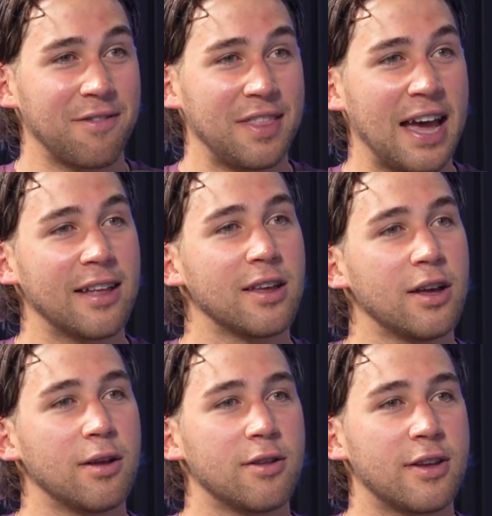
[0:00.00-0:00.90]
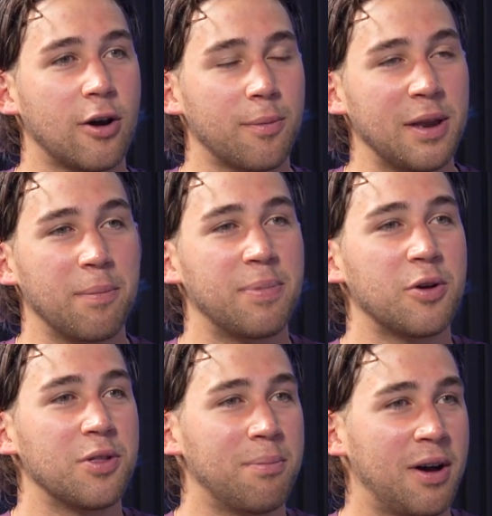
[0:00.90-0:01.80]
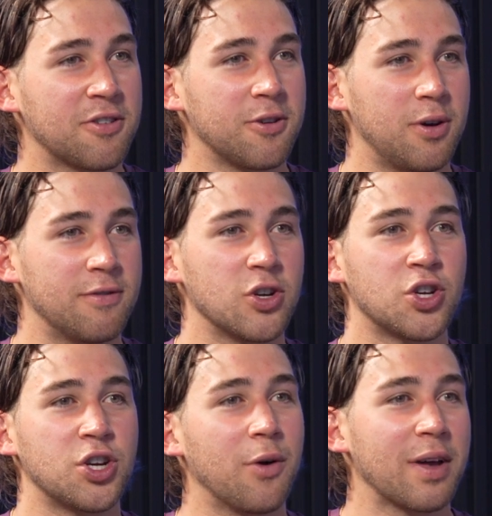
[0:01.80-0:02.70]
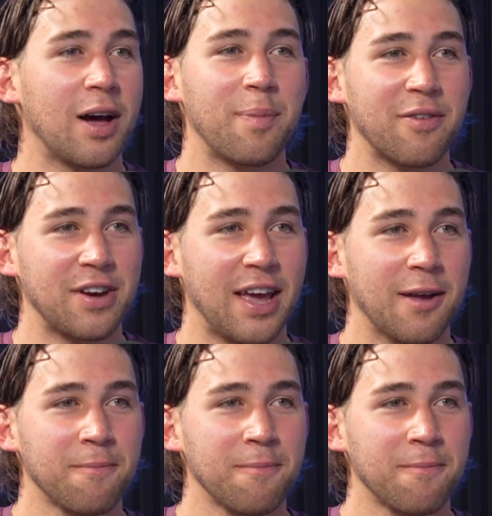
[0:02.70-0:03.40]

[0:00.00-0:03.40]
And that taught me to build the muscle of just showing up every day.